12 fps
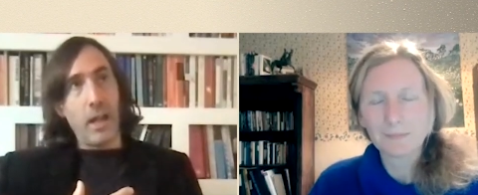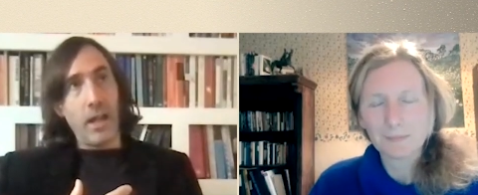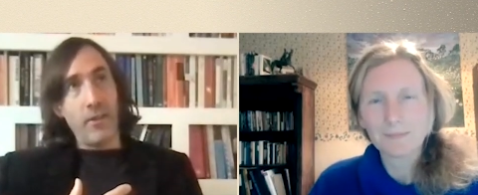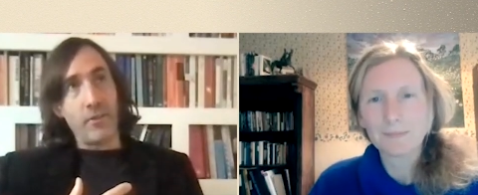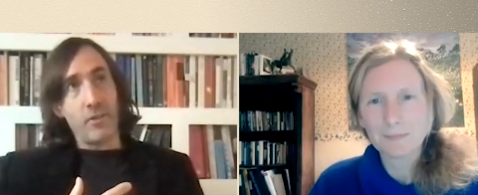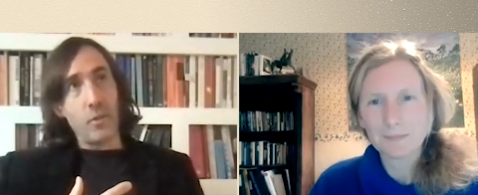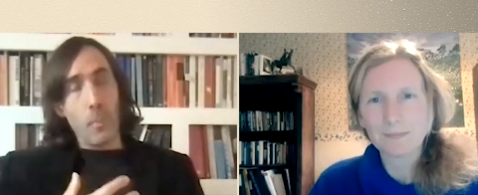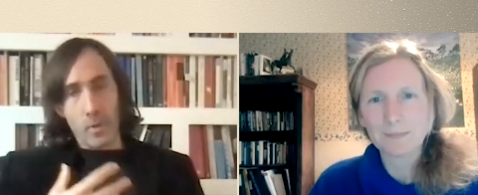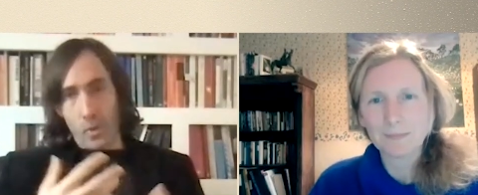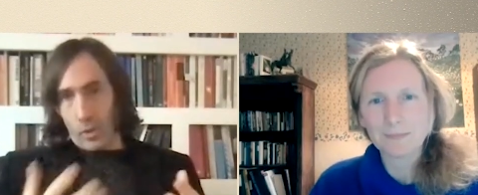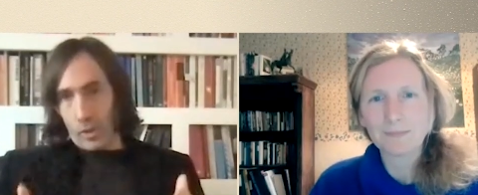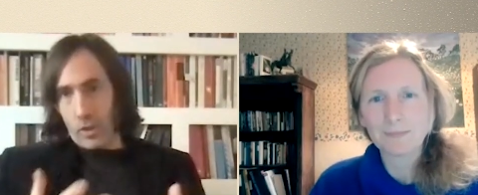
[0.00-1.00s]
Speaker 1: And you
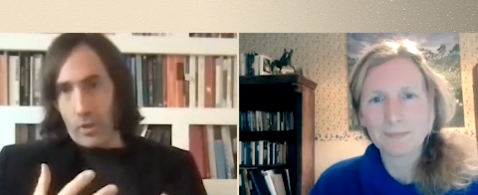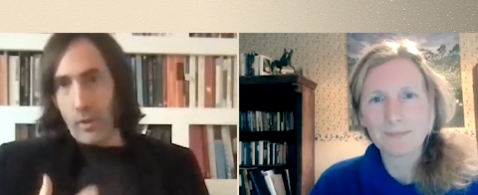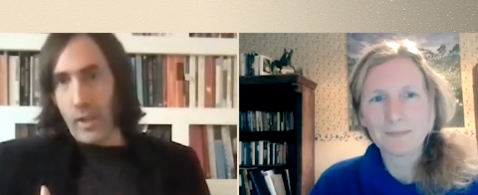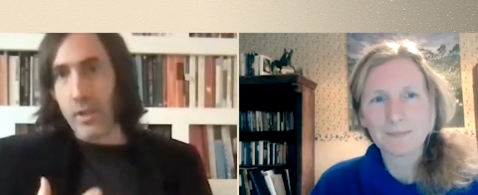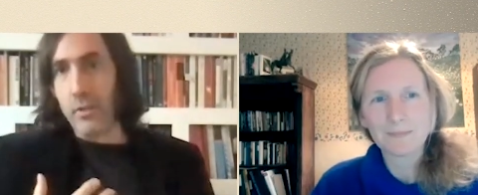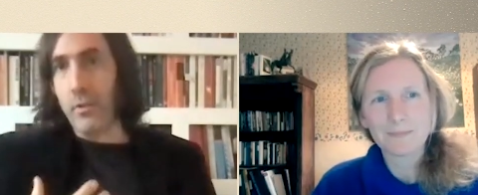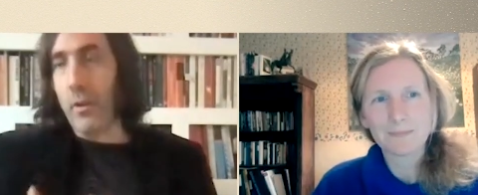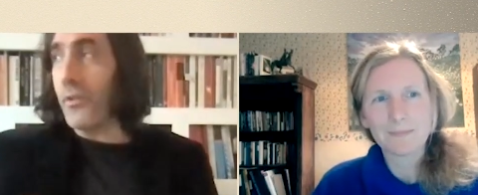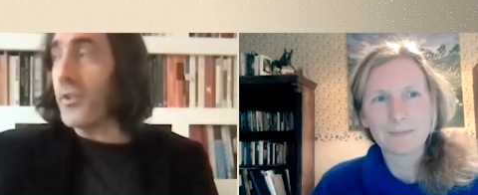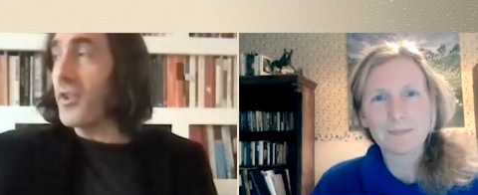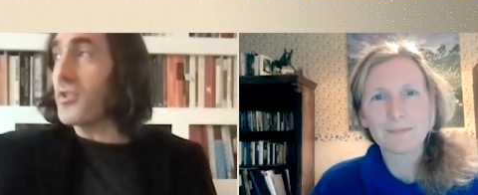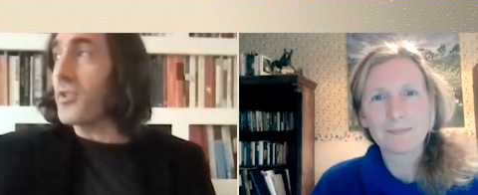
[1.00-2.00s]
you could call that your
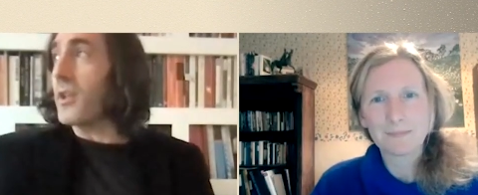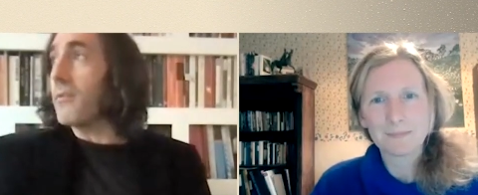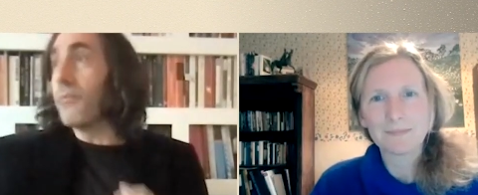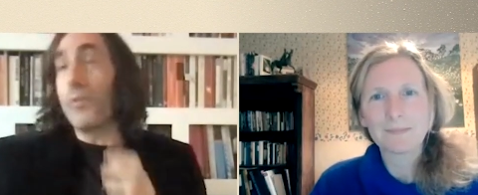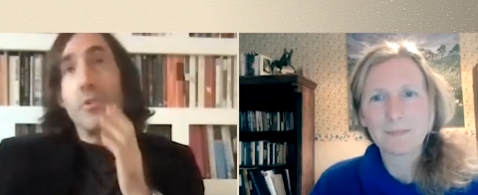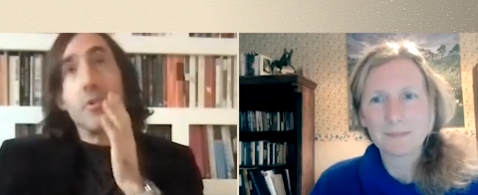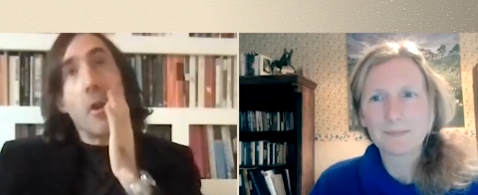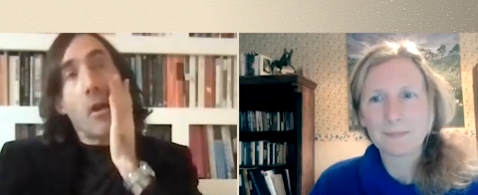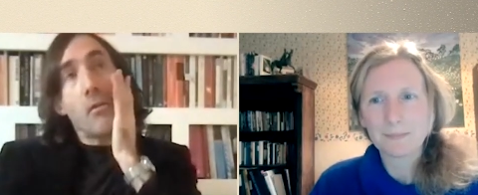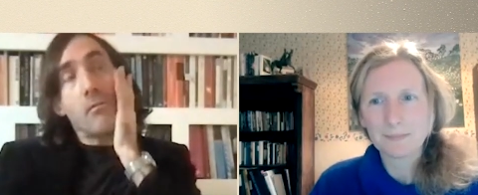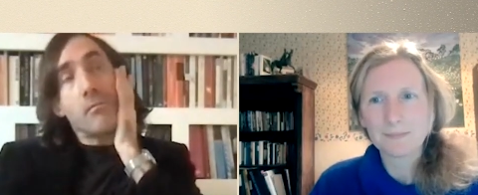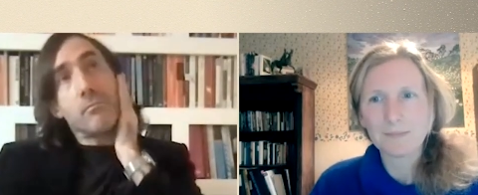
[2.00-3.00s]
authenticity for a
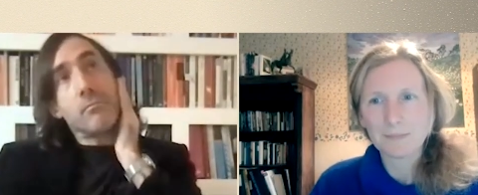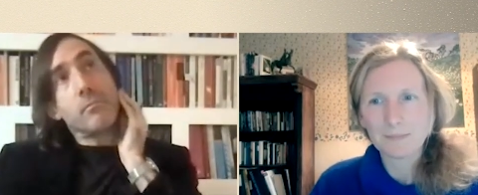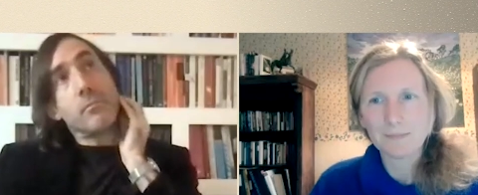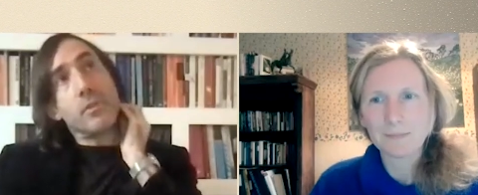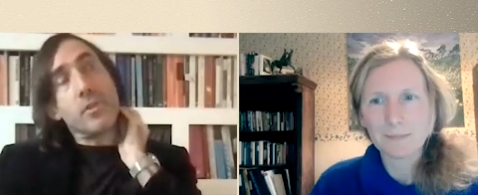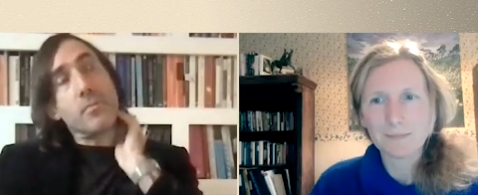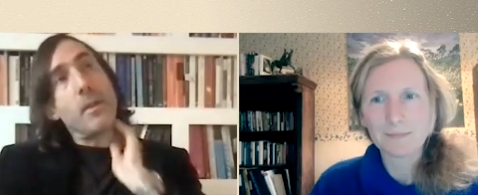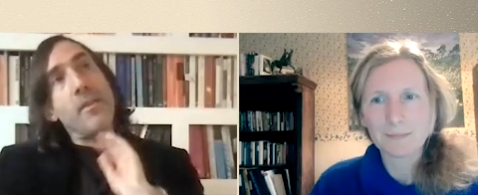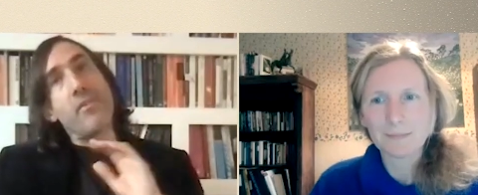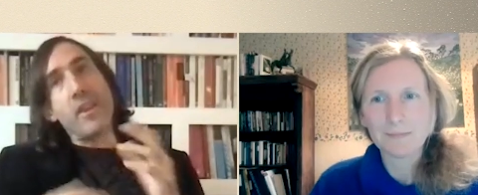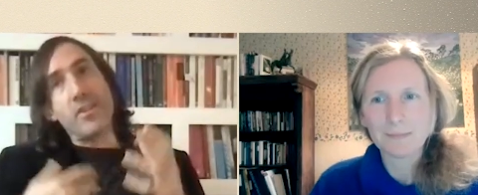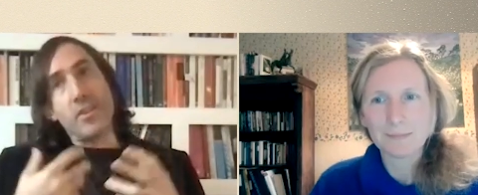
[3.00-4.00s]
start. There's many
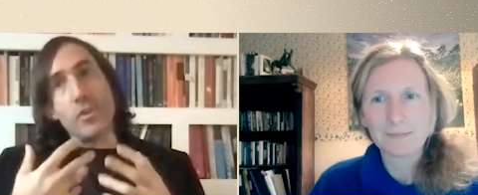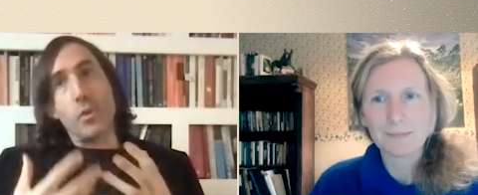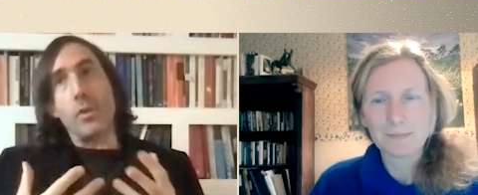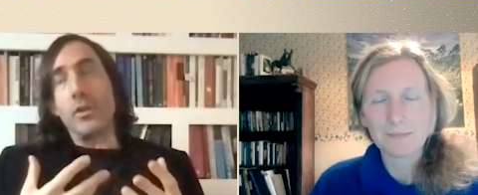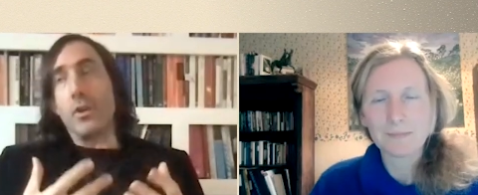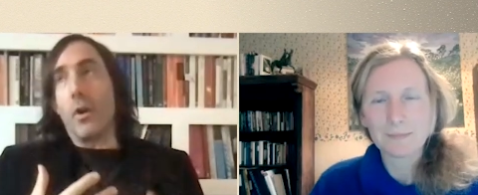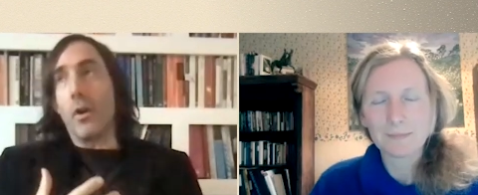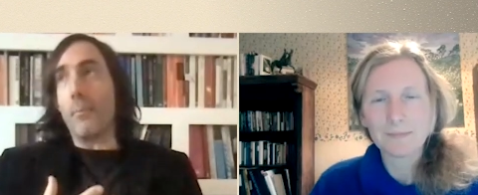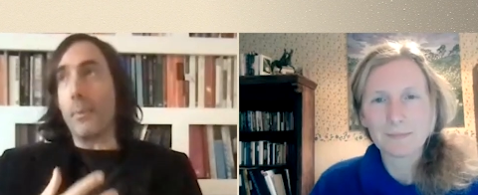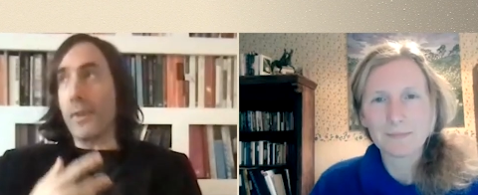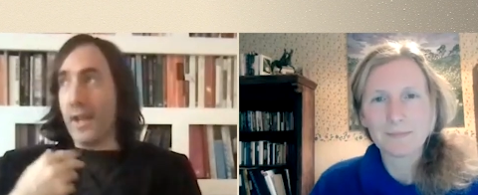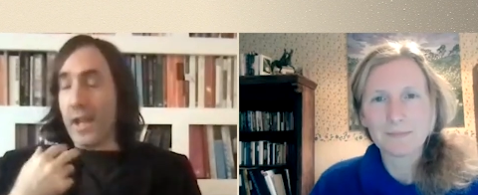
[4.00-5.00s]
things that you can call
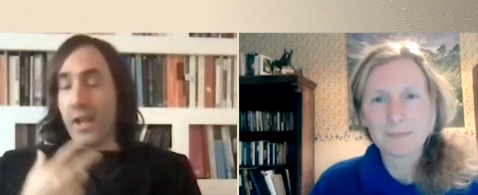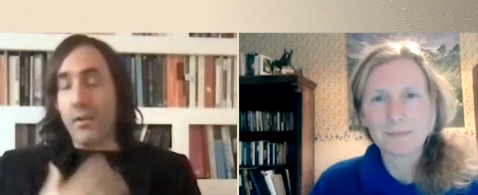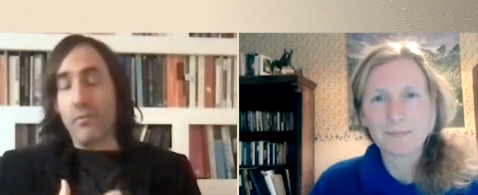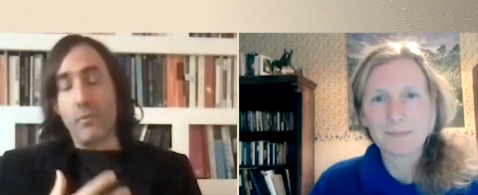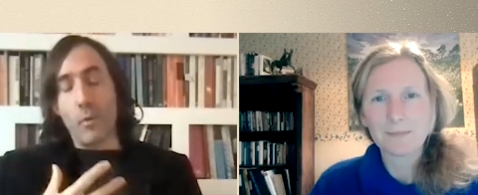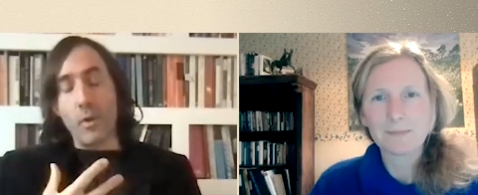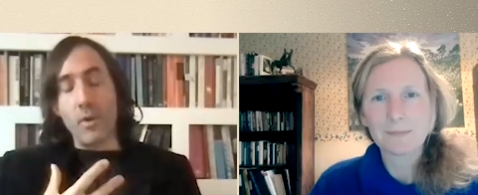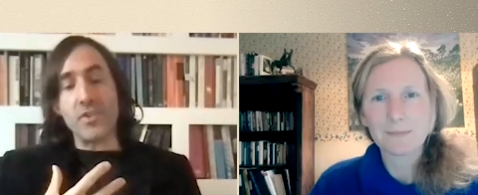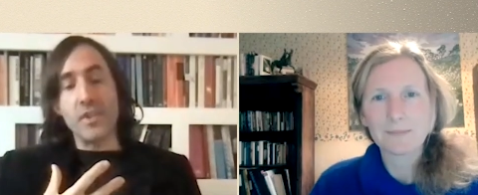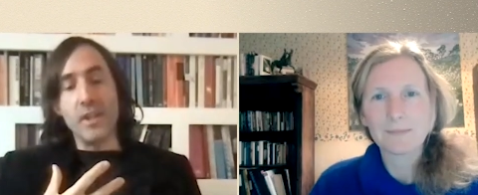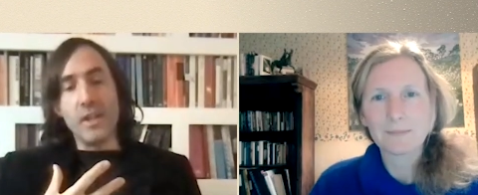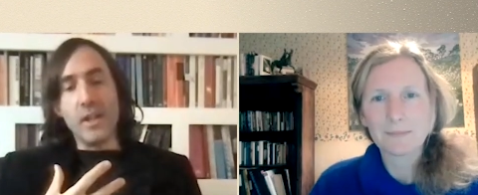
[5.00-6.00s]
it, but that inner
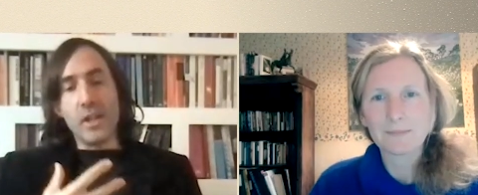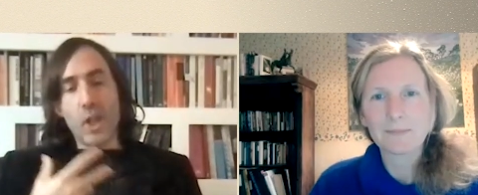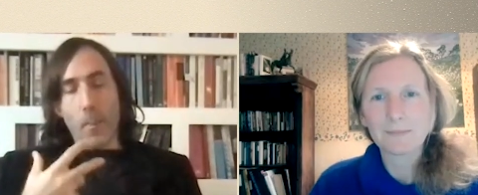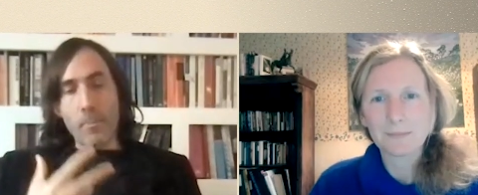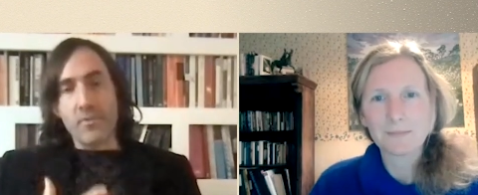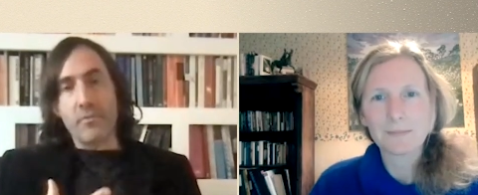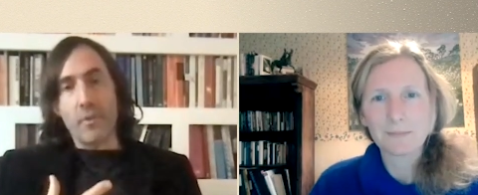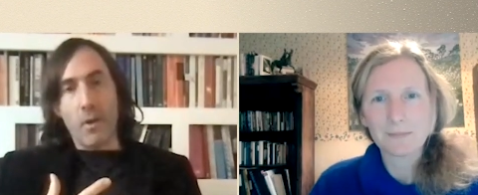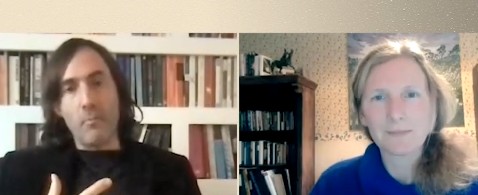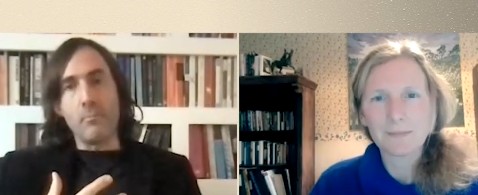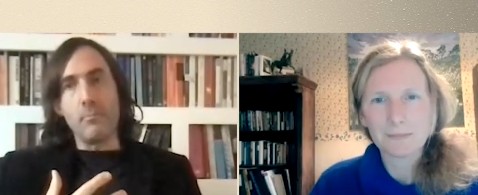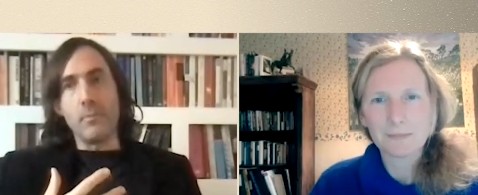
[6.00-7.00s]
voice comes
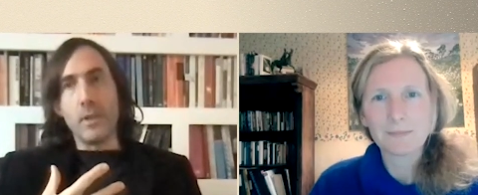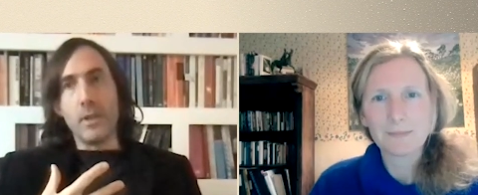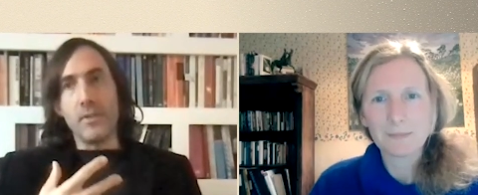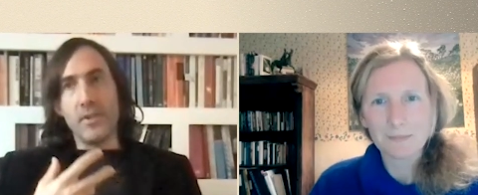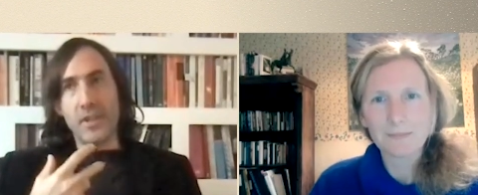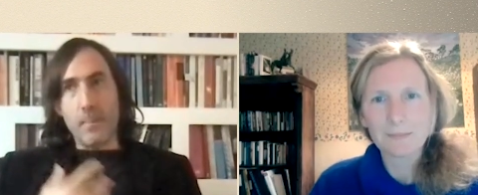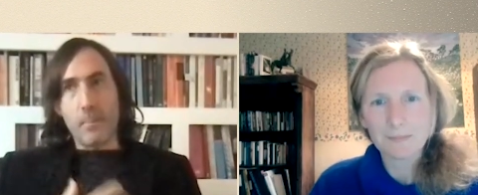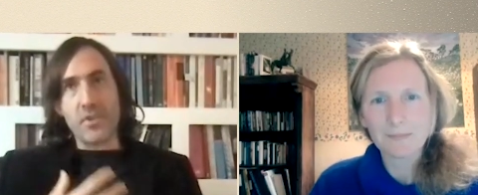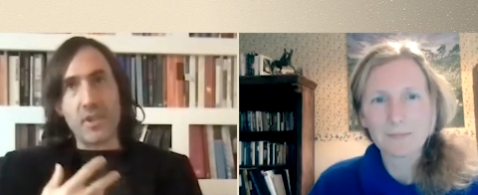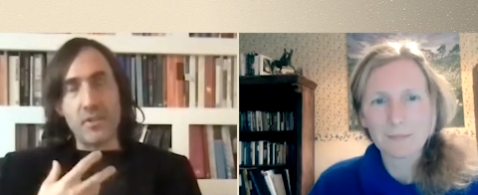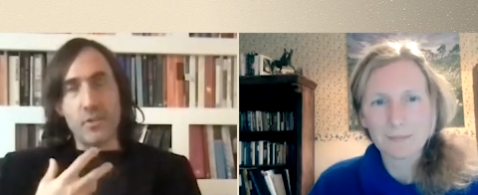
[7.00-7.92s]
from the deepest,